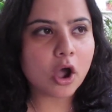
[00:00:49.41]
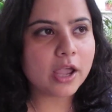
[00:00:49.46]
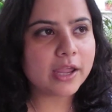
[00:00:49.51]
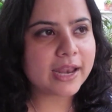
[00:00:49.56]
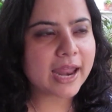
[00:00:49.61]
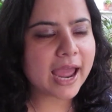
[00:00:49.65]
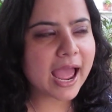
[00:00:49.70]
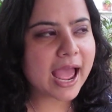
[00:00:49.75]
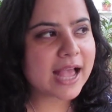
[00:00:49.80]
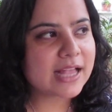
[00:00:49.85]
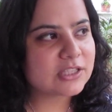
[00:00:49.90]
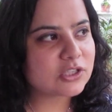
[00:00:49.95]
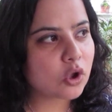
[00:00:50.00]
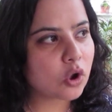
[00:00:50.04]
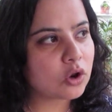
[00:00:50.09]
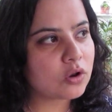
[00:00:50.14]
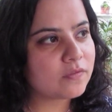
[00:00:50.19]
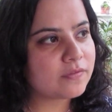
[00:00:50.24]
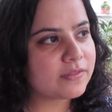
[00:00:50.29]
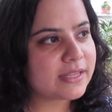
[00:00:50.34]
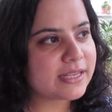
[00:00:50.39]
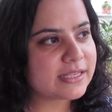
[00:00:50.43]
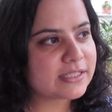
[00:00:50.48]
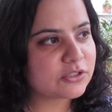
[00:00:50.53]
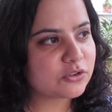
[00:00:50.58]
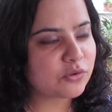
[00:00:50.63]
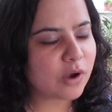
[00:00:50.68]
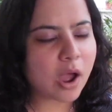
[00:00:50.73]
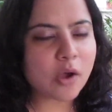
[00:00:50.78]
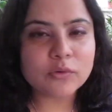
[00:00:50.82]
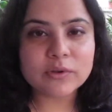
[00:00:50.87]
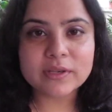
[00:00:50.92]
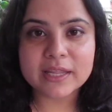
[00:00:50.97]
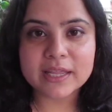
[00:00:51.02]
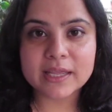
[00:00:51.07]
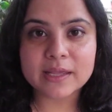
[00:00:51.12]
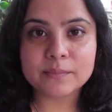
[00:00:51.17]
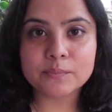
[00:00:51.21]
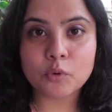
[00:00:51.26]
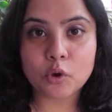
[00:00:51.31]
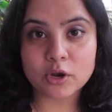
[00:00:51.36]
It has all of these
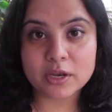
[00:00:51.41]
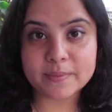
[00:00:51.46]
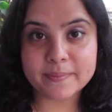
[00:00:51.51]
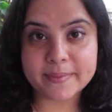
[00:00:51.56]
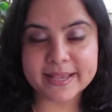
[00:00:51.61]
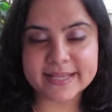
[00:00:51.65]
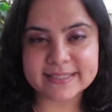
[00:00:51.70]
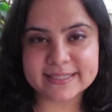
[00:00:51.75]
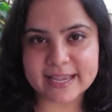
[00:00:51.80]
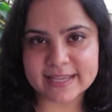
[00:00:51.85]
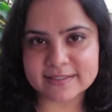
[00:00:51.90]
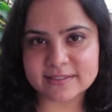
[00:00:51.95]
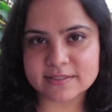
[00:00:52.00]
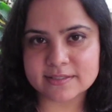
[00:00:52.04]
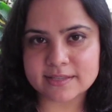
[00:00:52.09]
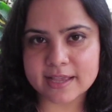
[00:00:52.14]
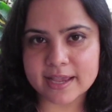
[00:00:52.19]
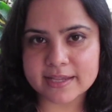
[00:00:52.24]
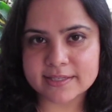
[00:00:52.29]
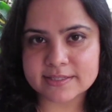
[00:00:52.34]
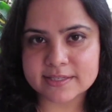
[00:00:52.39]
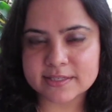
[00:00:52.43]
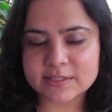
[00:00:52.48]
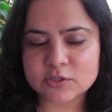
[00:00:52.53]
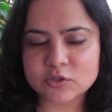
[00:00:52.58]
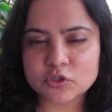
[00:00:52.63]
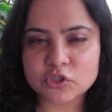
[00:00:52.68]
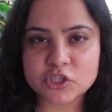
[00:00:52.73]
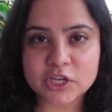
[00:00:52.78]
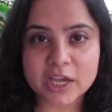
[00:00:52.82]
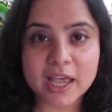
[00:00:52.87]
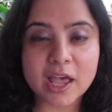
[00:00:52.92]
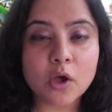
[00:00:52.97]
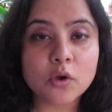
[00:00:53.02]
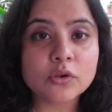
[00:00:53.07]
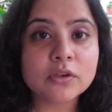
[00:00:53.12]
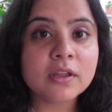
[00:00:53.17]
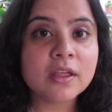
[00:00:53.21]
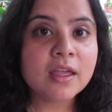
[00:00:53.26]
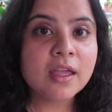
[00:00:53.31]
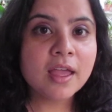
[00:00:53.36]
grounding body-based exercises, so check
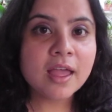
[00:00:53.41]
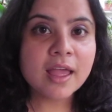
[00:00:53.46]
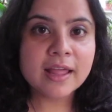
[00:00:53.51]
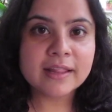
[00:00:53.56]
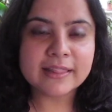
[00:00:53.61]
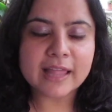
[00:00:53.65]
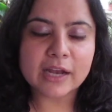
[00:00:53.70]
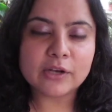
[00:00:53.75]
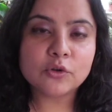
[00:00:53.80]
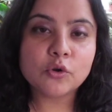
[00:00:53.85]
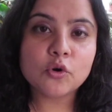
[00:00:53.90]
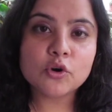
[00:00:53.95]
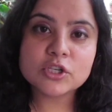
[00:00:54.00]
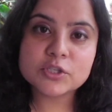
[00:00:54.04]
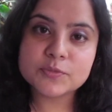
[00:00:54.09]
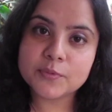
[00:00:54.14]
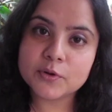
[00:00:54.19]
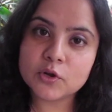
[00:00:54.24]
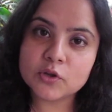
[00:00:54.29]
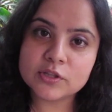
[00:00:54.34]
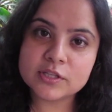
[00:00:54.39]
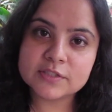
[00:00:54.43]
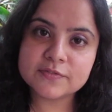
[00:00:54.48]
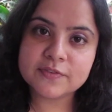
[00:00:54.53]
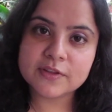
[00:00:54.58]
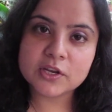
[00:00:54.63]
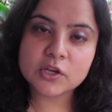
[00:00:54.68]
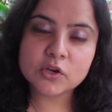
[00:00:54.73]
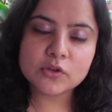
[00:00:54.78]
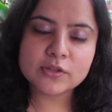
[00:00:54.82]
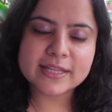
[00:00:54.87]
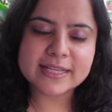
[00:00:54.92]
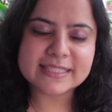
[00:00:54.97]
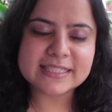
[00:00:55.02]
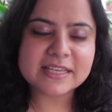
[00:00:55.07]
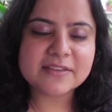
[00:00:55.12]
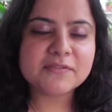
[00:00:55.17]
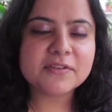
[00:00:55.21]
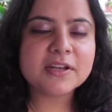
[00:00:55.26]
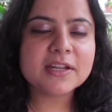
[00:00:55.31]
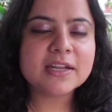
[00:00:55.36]
out that course below this video. There's
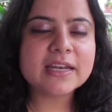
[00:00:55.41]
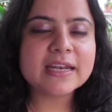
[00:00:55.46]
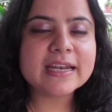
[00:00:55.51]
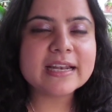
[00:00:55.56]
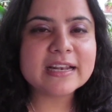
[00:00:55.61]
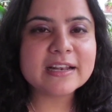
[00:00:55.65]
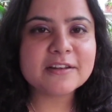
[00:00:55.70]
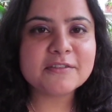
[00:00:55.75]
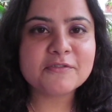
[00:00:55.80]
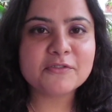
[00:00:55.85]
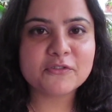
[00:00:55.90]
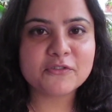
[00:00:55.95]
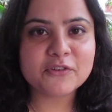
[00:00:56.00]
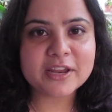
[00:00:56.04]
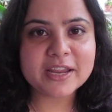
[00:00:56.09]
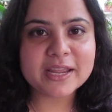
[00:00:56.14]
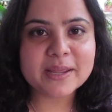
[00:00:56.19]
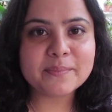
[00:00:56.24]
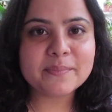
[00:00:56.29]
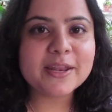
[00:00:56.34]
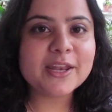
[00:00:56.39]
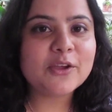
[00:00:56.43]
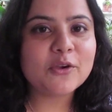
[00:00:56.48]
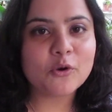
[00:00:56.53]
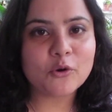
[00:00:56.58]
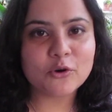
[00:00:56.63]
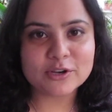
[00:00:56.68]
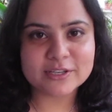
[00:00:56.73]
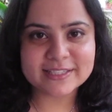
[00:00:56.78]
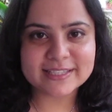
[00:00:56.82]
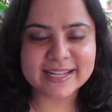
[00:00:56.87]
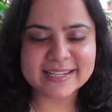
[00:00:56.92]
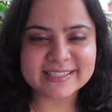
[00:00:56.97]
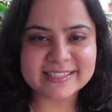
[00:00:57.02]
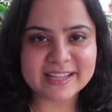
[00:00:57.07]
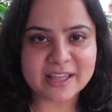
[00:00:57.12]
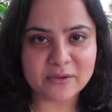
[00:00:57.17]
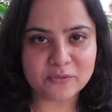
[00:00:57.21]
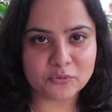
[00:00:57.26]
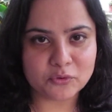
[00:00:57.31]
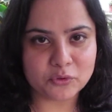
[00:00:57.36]
even a little free mini course that's
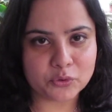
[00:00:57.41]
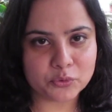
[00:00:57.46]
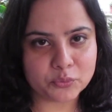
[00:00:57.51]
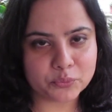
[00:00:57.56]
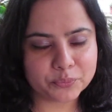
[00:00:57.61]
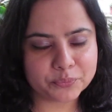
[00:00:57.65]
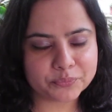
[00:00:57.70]
there for you.